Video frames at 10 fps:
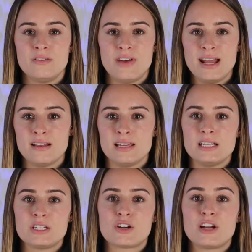
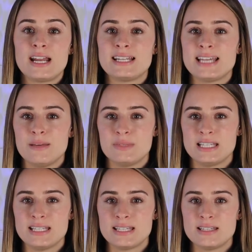Finally, to create a Type
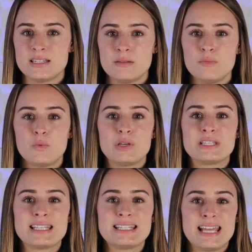C system, we
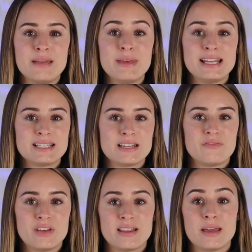use the same
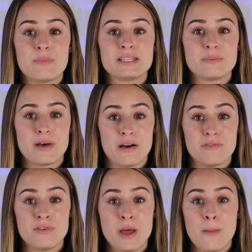Instant Fit lamp as above,